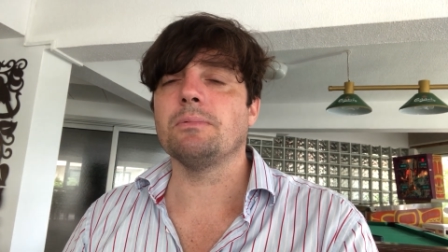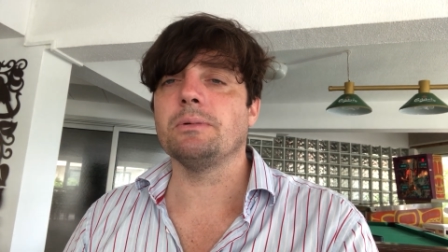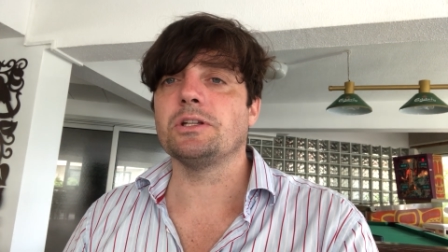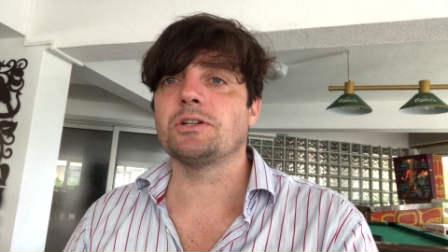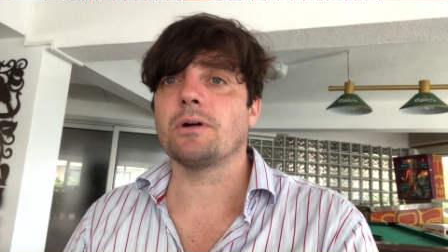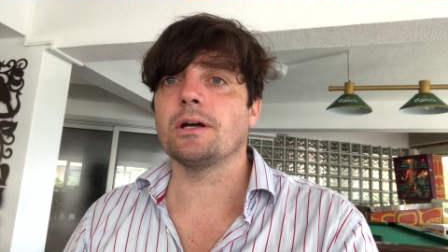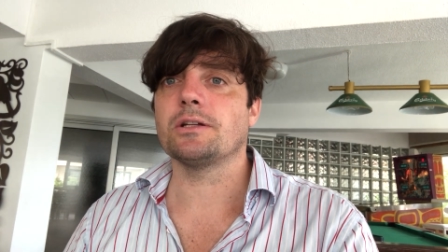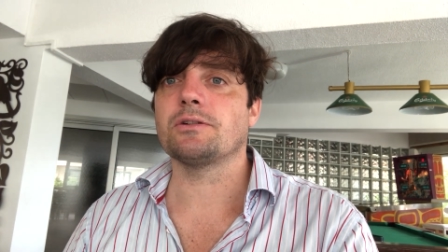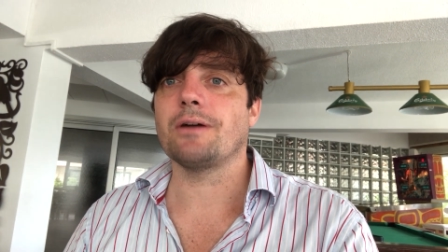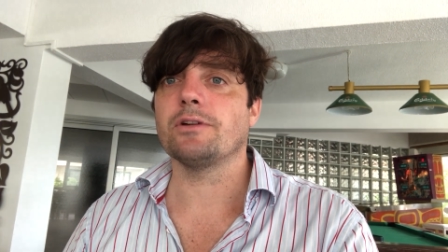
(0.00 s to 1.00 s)
will be stri
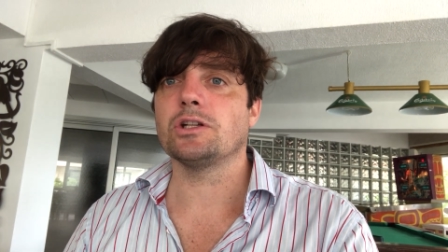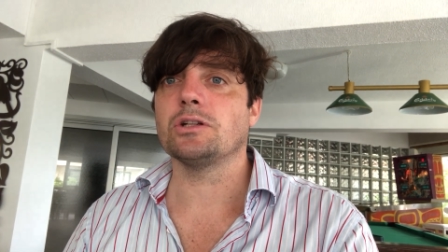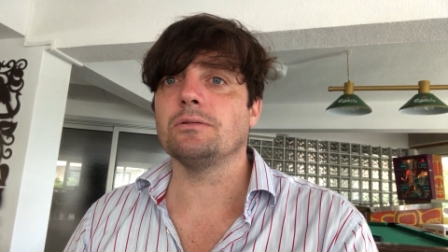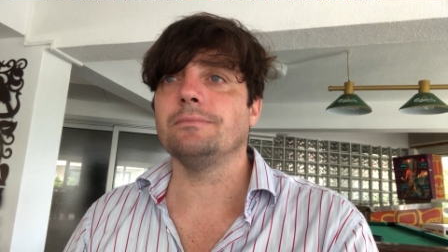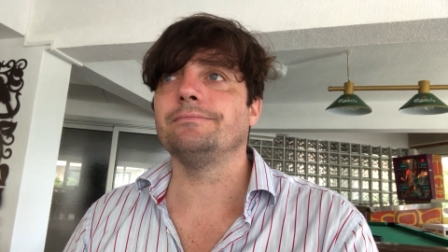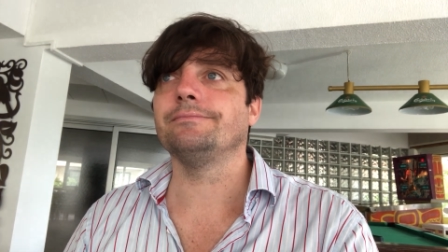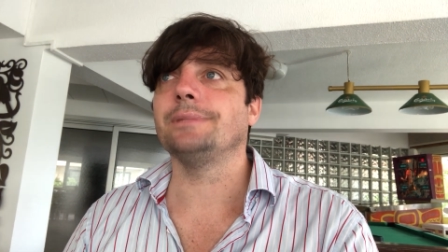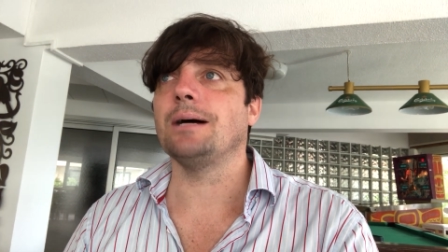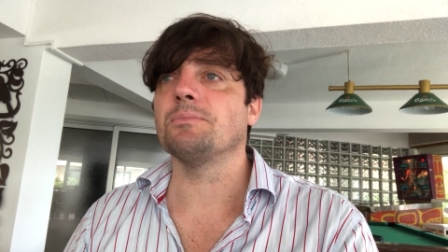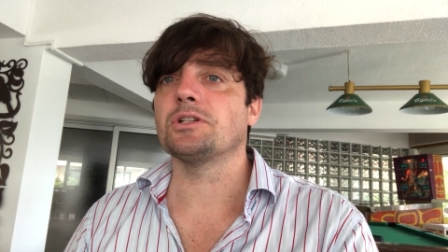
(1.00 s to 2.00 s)
striving to
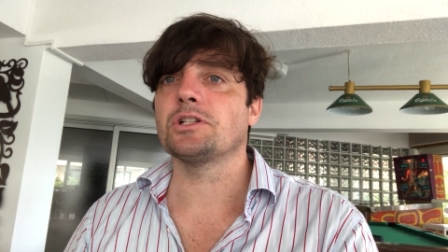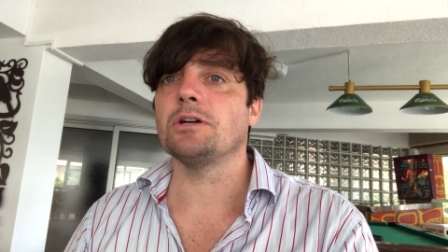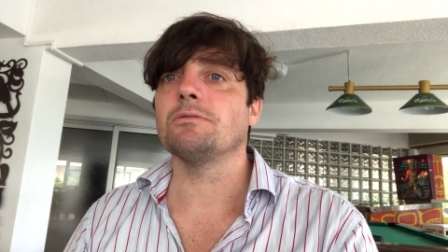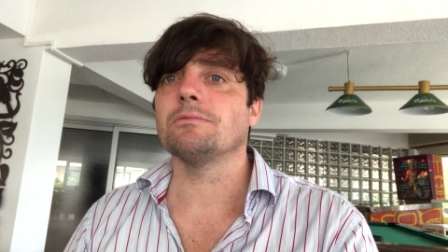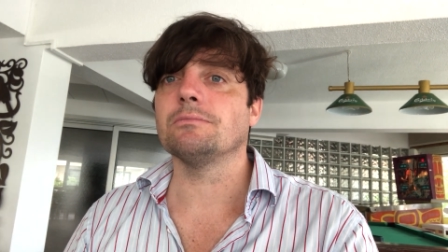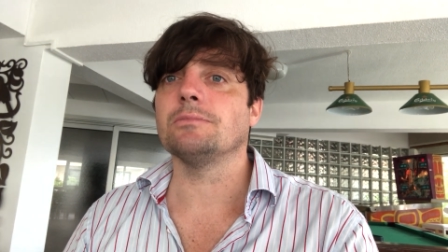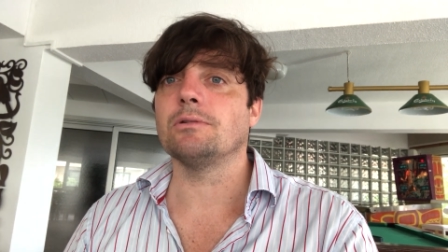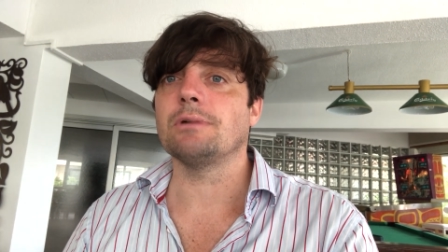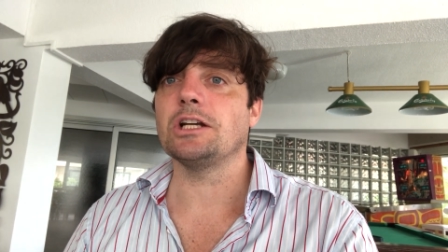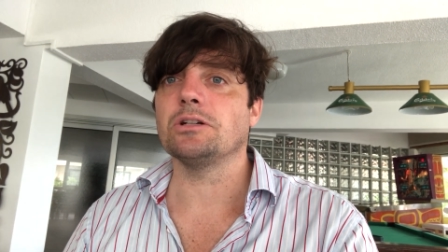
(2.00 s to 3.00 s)
um, stoke
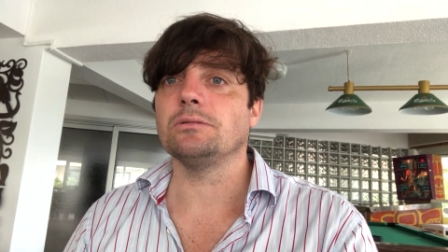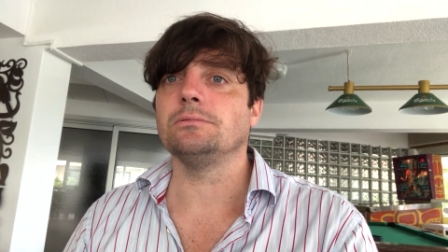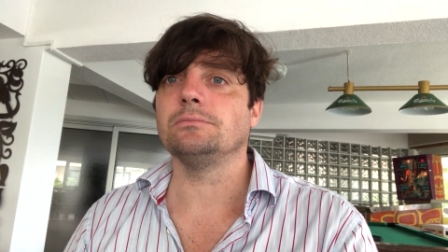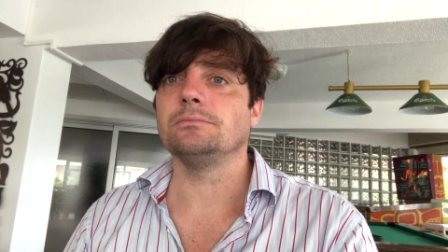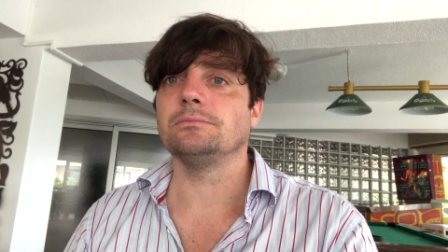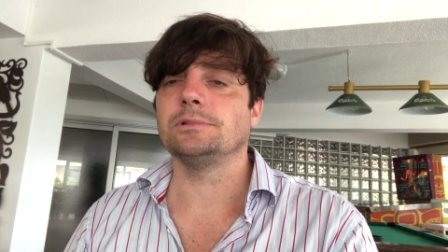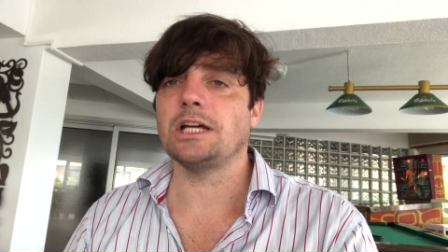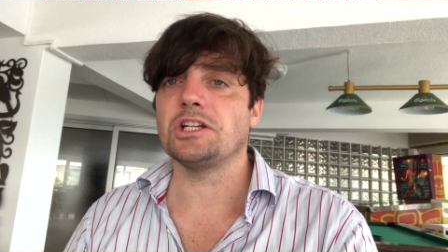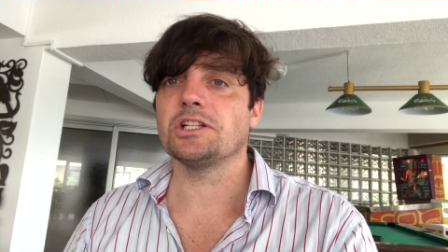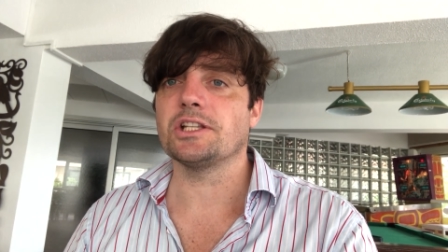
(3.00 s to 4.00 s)
racial
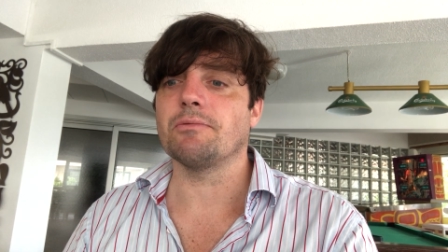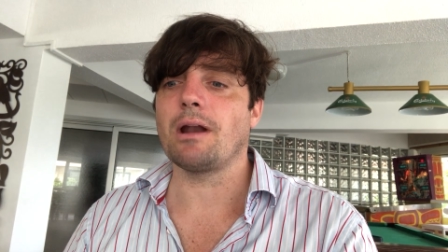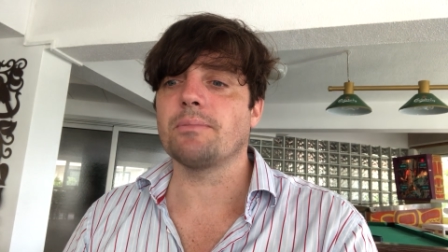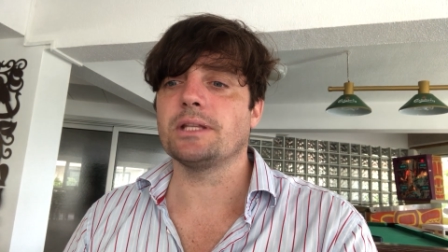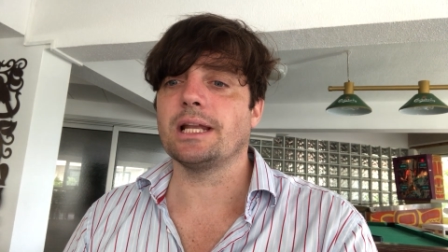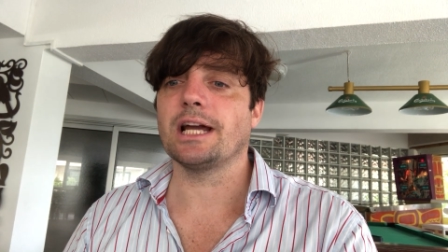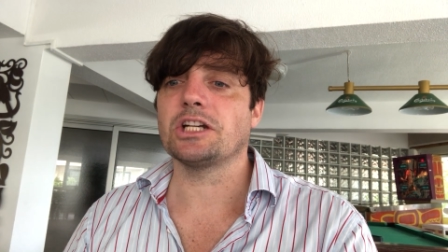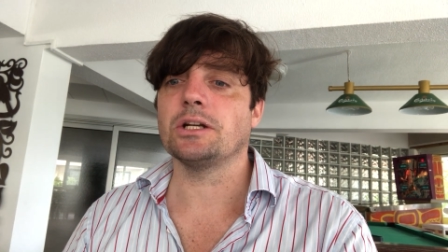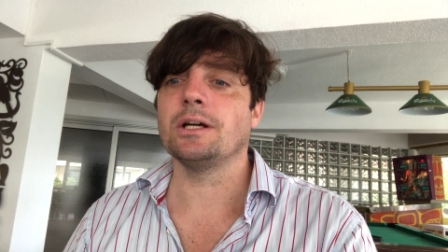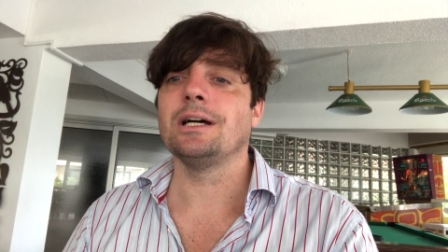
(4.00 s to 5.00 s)
tensions in the run-up to the
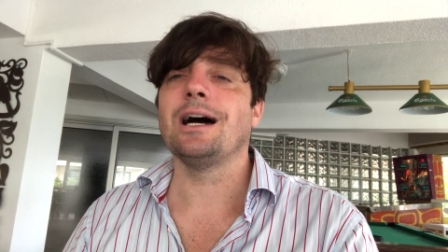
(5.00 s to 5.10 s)
election